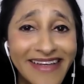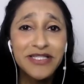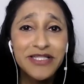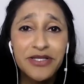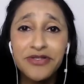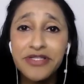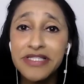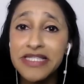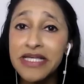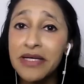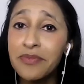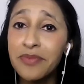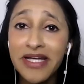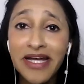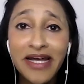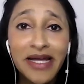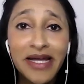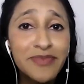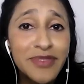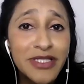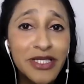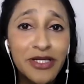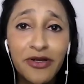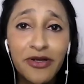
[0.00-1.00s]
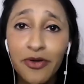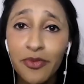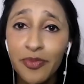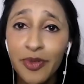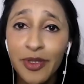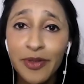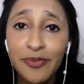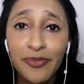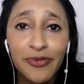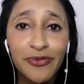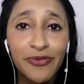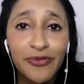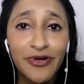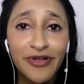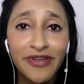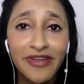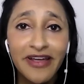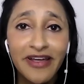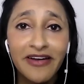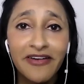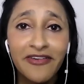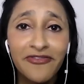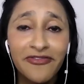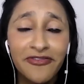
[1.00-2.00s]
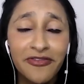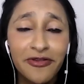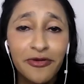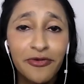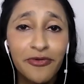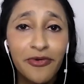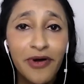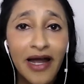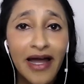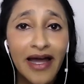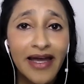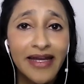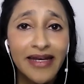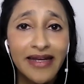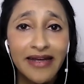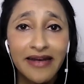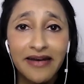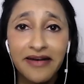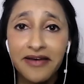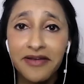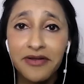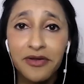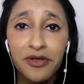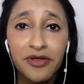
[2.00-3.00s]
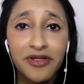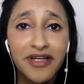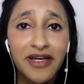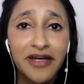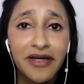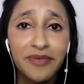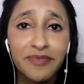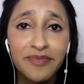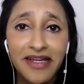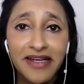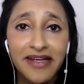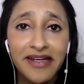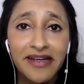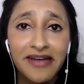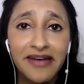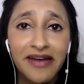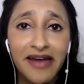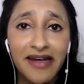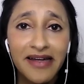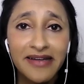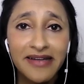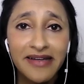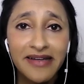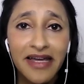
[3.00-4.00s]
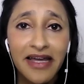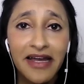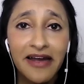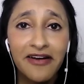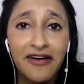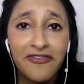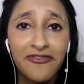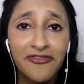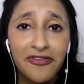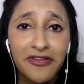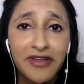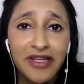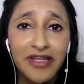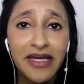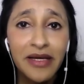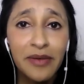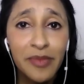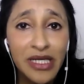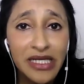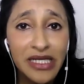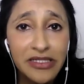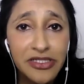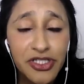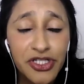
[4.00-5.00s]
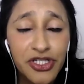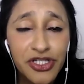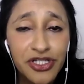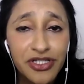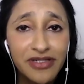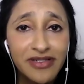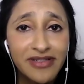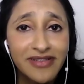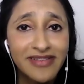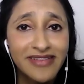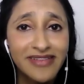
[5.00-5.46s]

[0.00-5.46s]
So sometimes, you know, people were there for the ride and other times they did not care for the image.